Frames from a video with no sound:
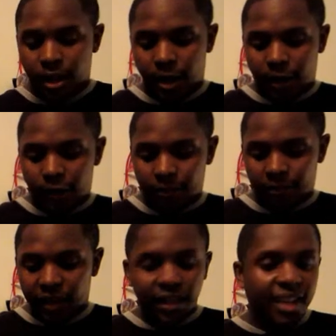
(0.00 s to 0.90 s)

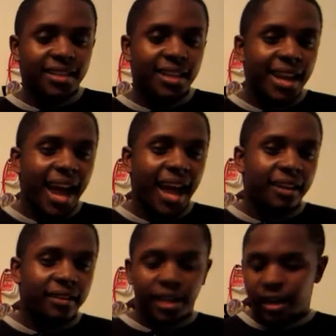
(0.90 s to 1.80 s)
And that's
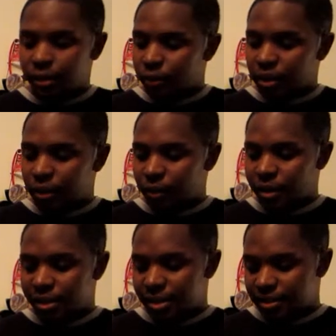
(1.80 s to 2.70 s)
not really
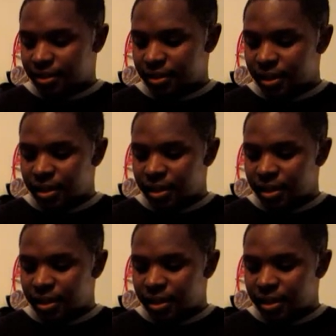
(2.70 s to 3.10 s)
what this